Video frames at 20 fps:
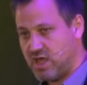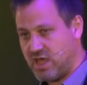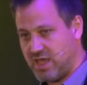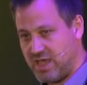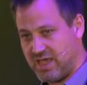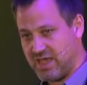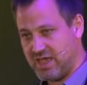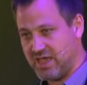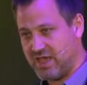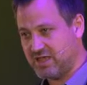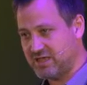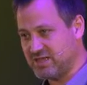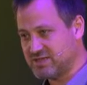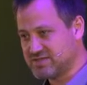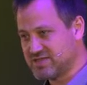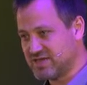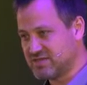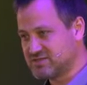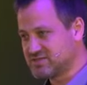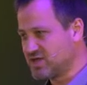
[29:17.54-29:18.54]
Uh, and it
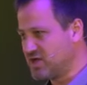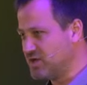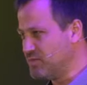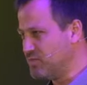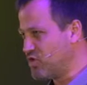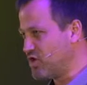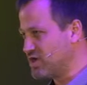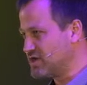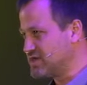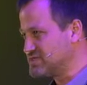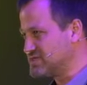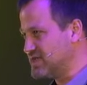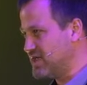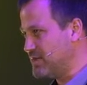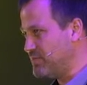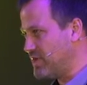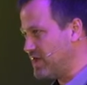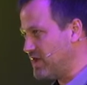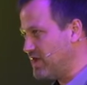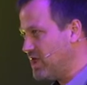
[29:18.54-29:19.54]
sounds kind of boring, doesn't
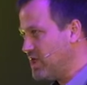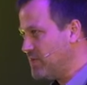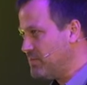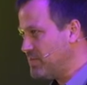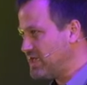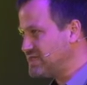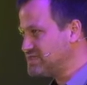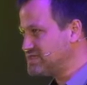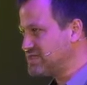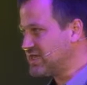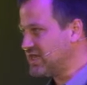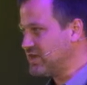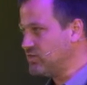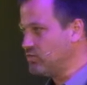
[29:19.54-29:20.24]
it? But basically,